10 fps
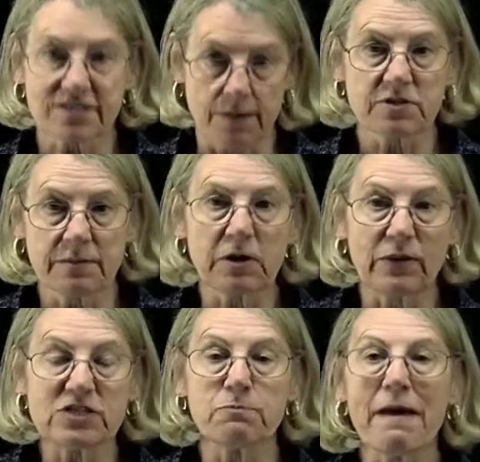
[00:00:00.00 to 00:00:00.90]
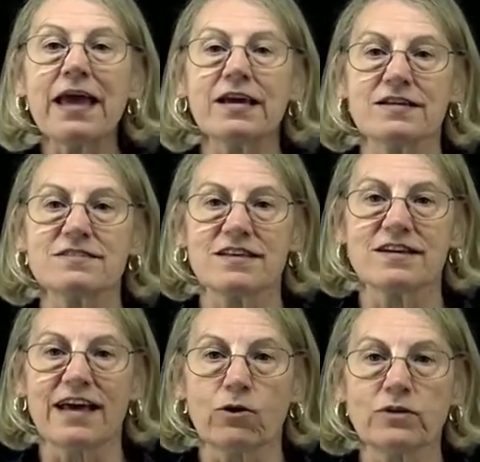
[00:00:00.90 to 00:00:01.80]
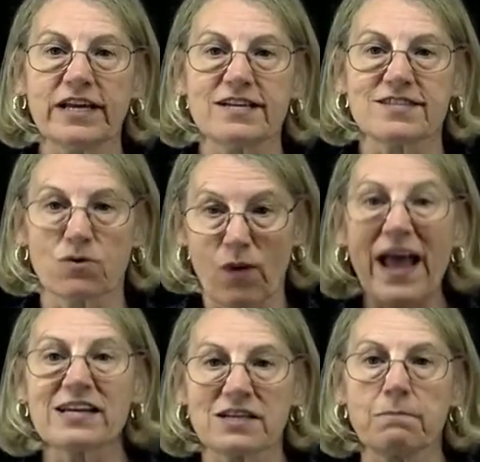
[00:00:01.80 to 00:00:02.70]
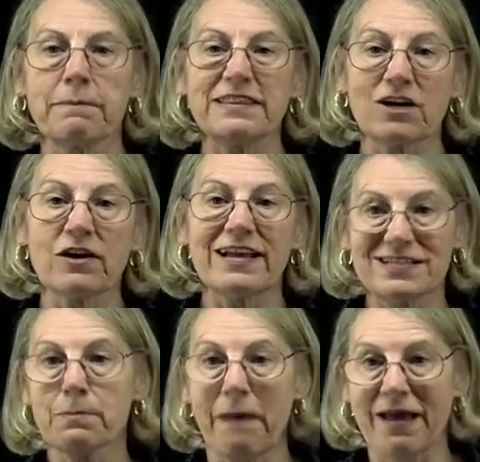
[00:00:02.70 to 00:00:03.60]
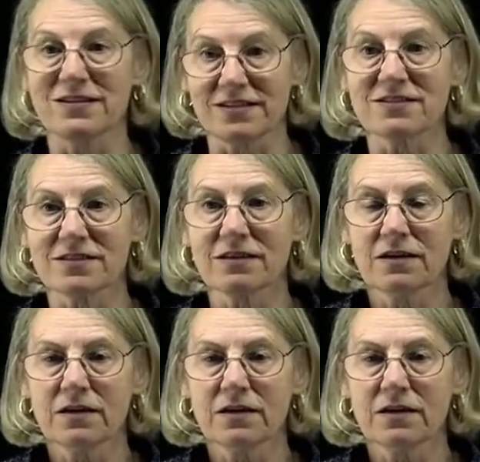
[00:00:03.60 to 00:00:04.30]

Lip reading: assumption I'm going to make is that not only is it random, but they're independent.